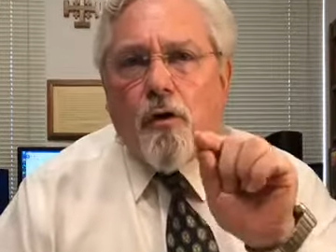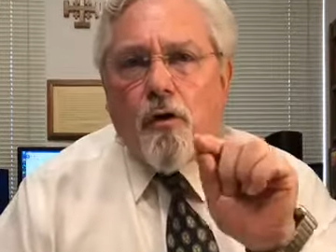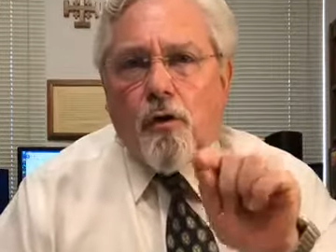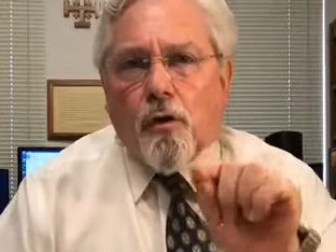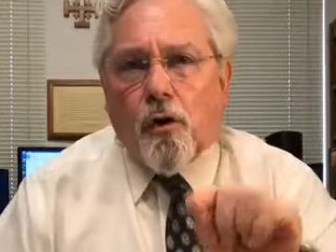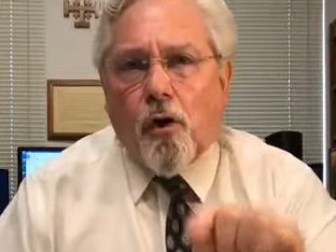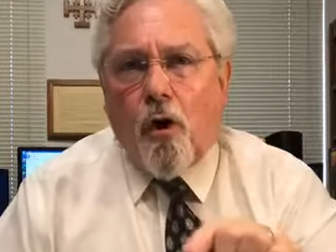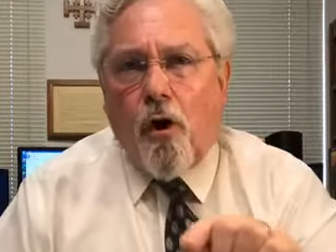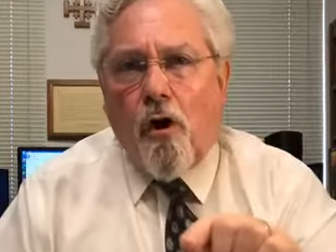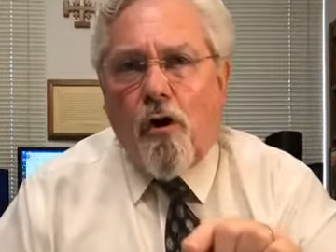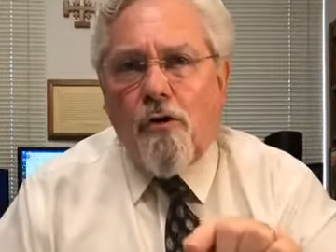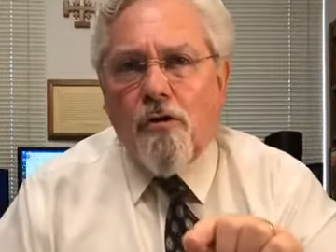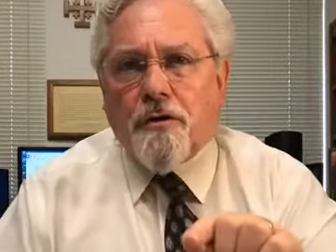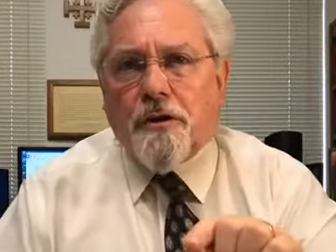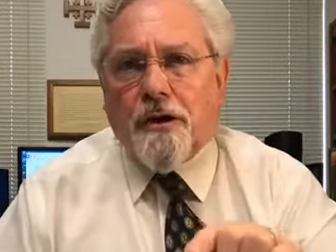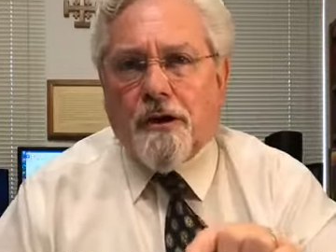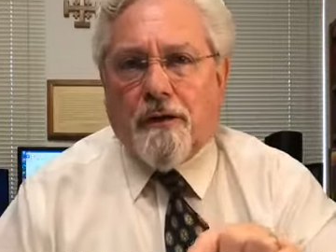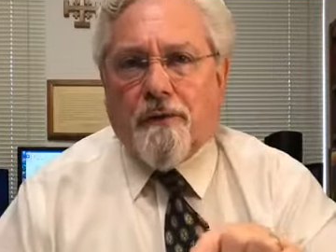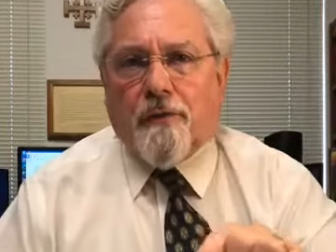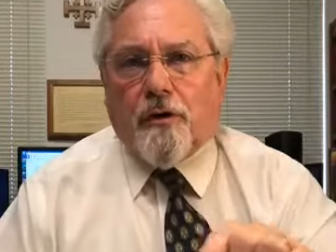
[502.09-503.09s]
The
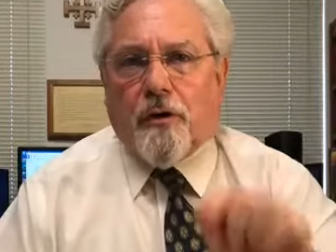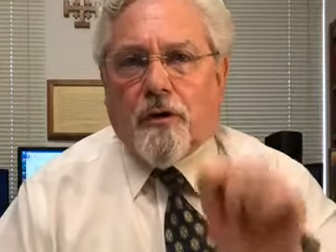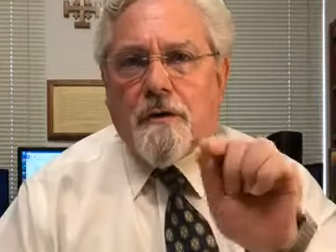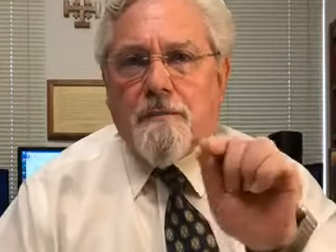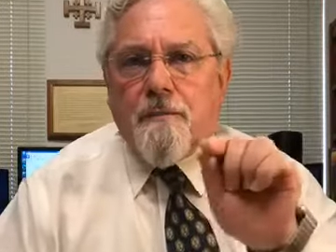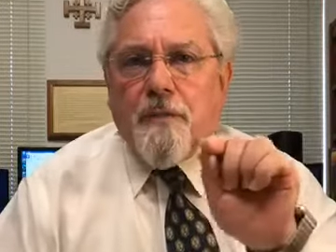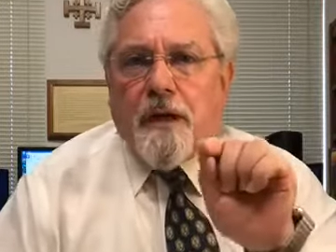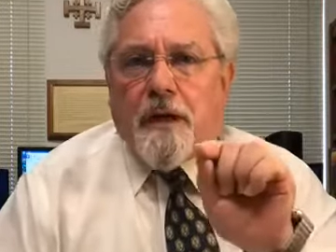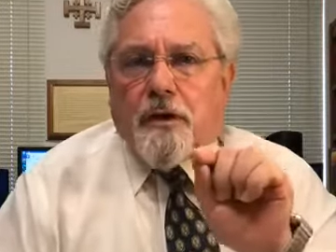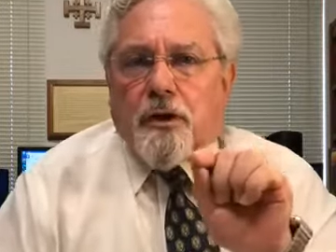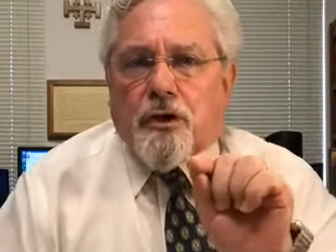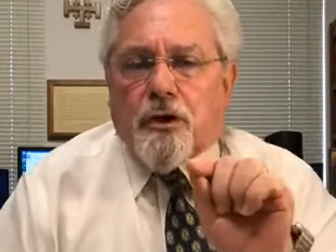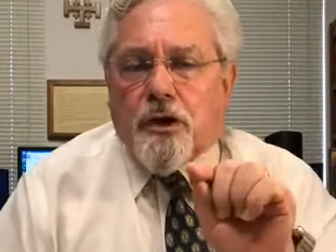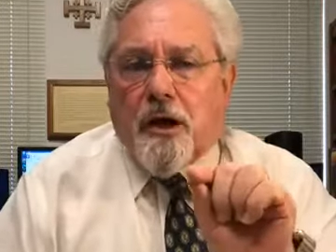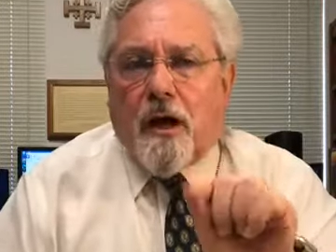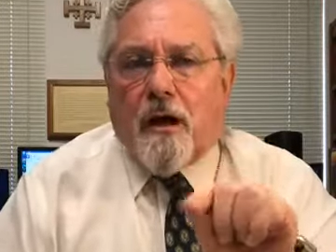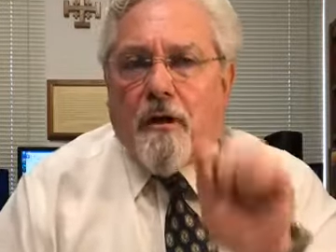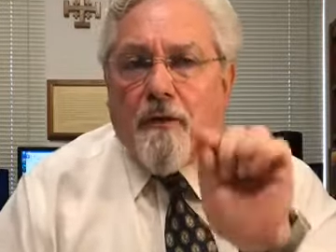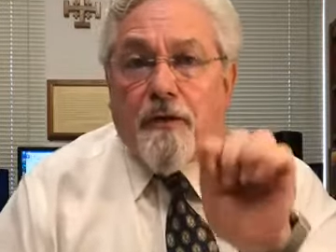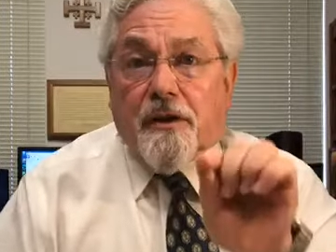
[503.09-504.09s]
lawgiver
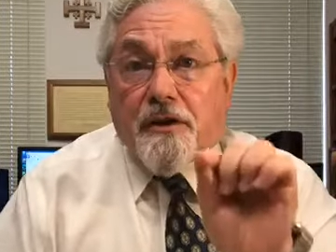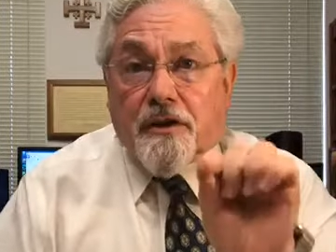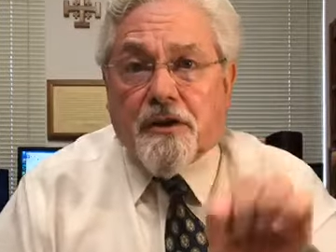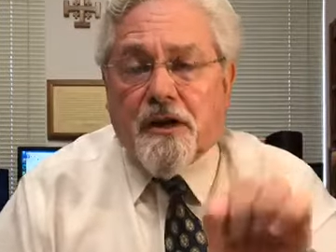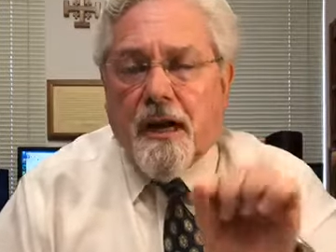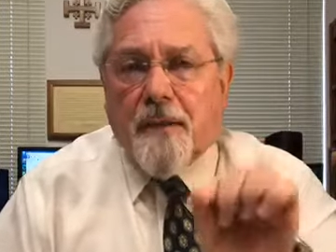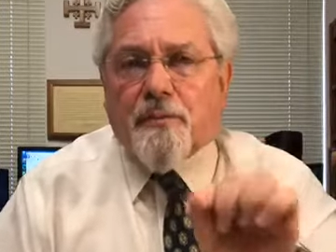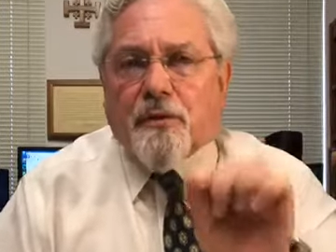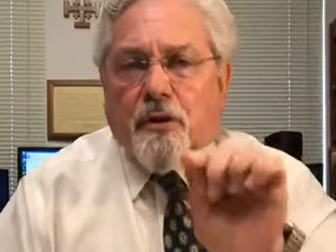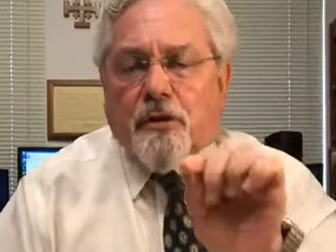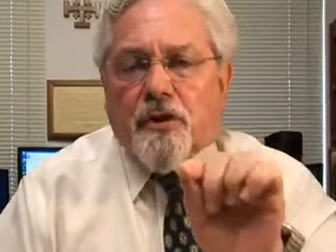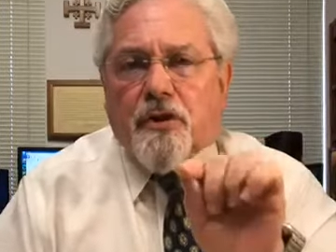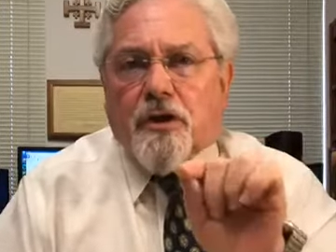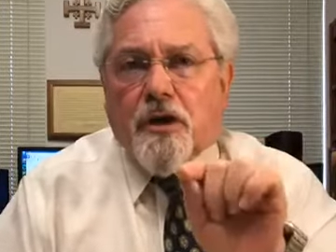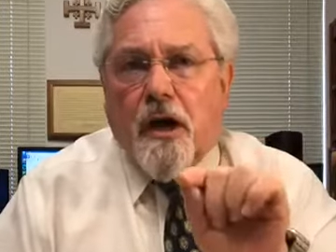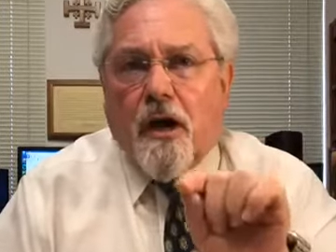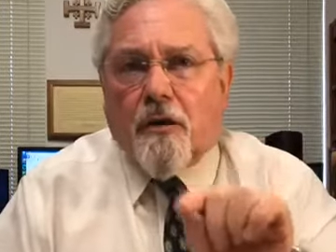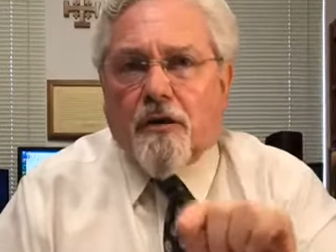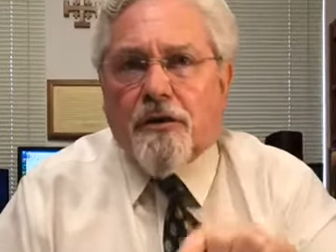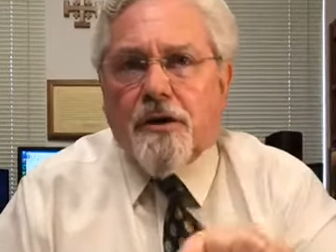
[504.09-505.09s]
shall, the
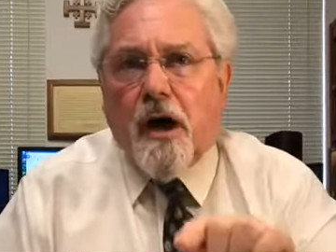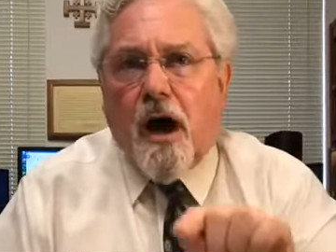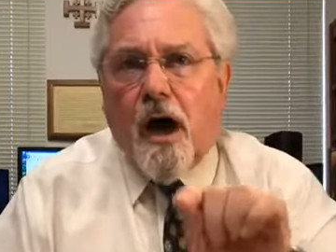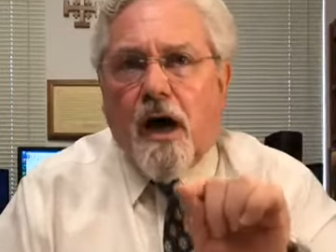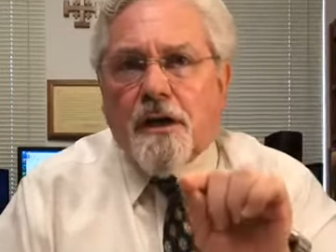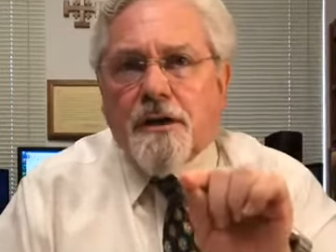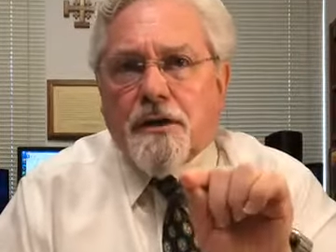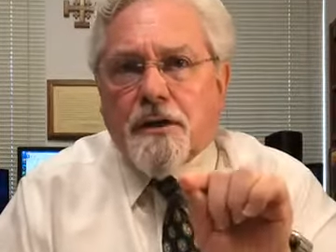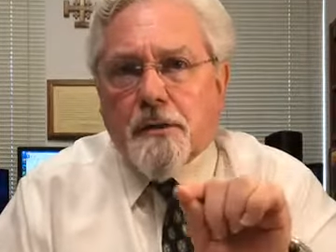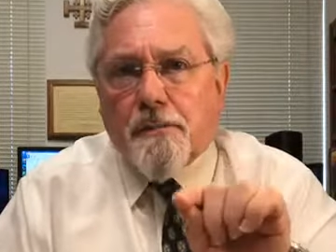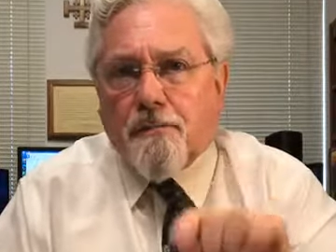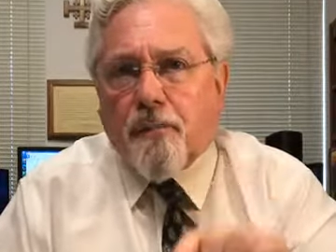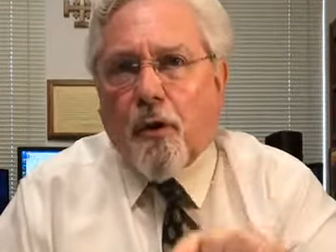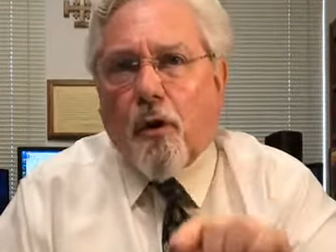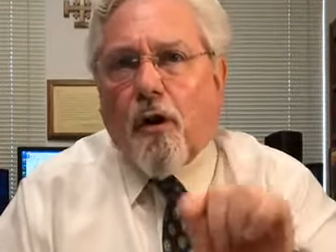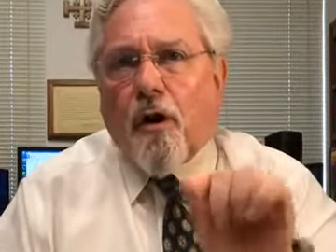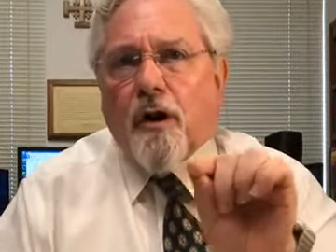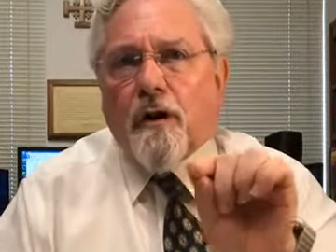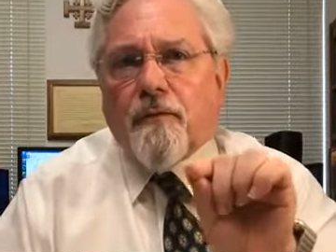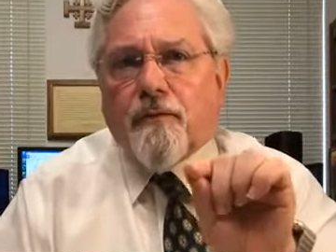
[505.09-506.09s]
scepter shall not
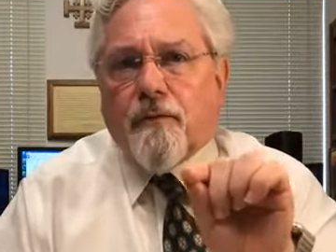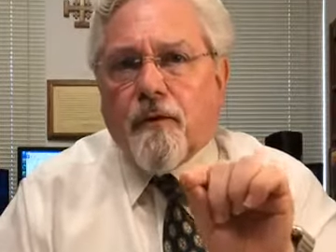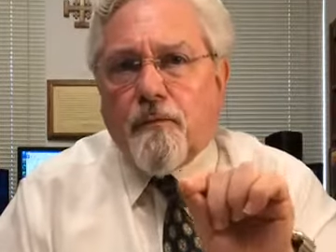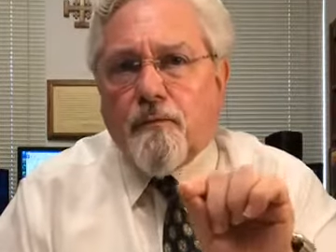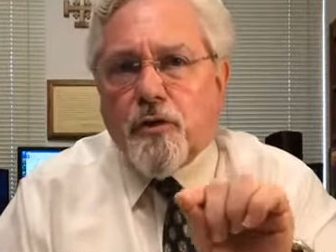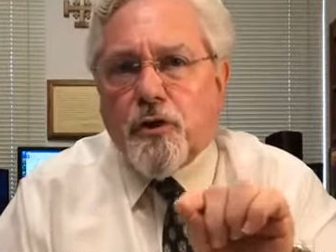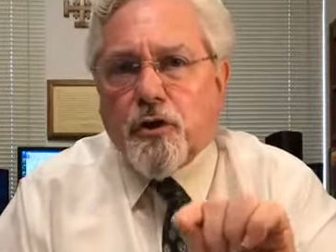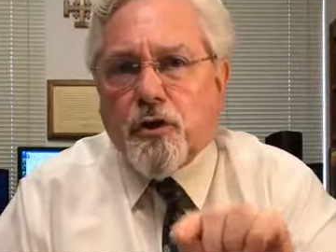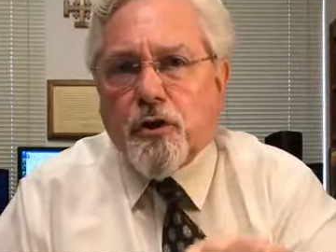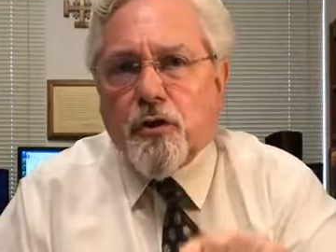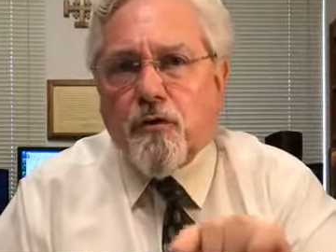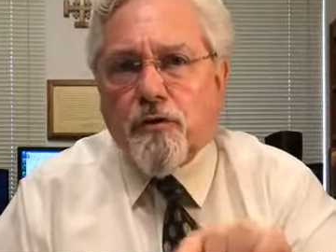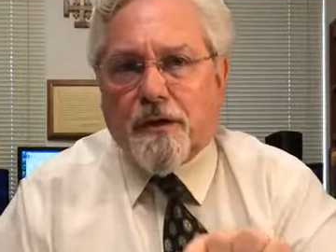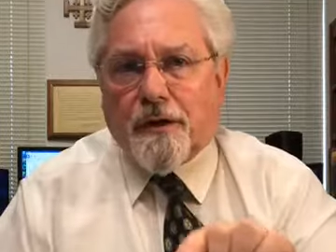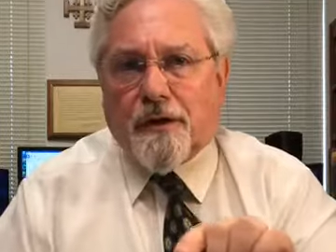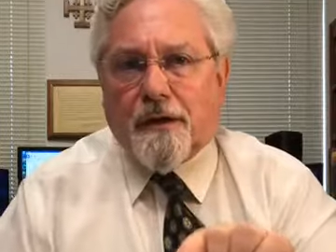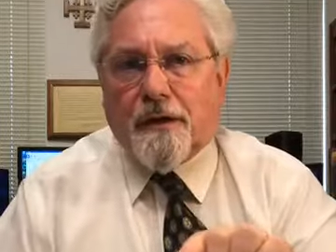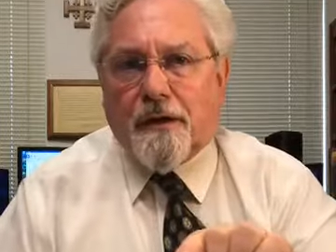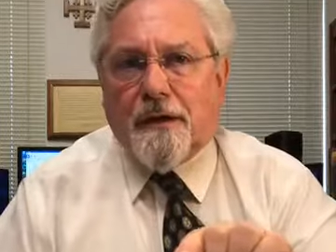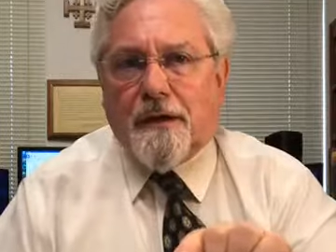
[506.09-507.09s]
depart from
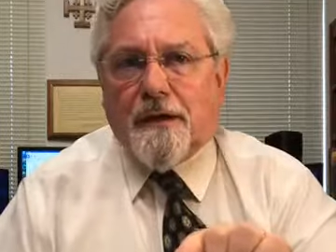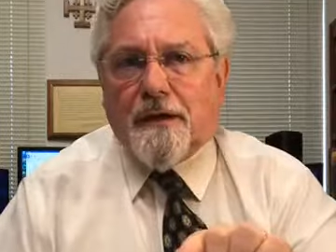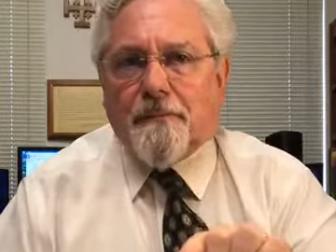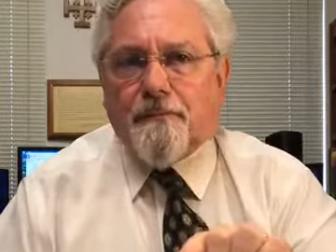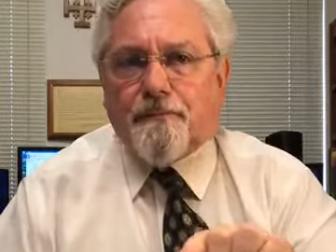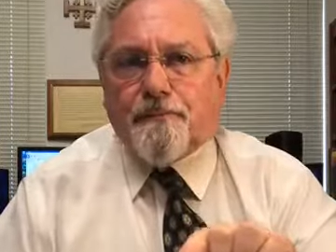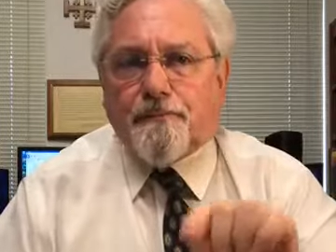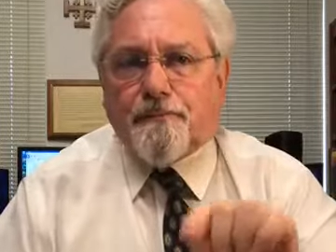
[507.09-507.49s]
Judah